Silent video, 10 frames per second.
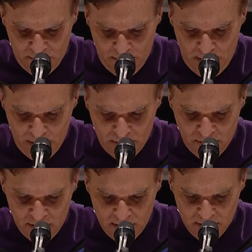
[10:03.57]
the public
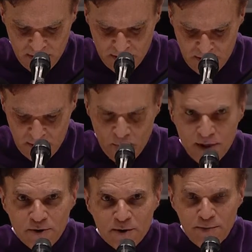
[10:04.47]
good,
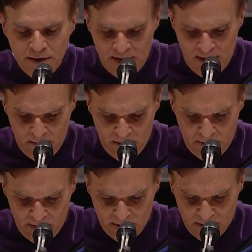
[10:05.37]
whether it be the
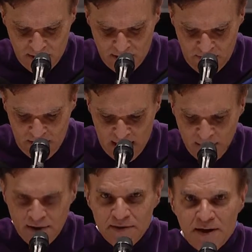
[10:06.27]
immigrant, the
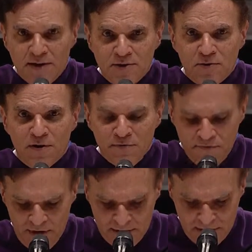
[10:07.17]
family in danger of
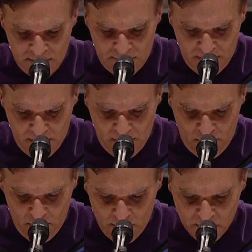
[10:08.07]
eviction from their
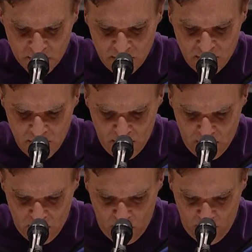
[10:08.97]
homes,
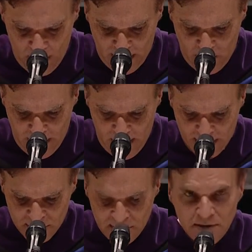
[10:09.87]
or anyone
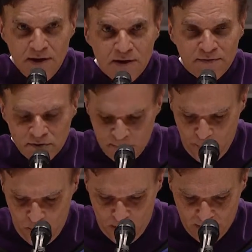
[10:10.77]
else in need of
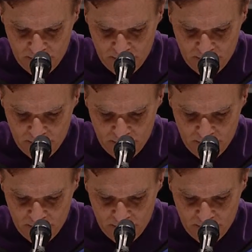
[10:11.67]
support.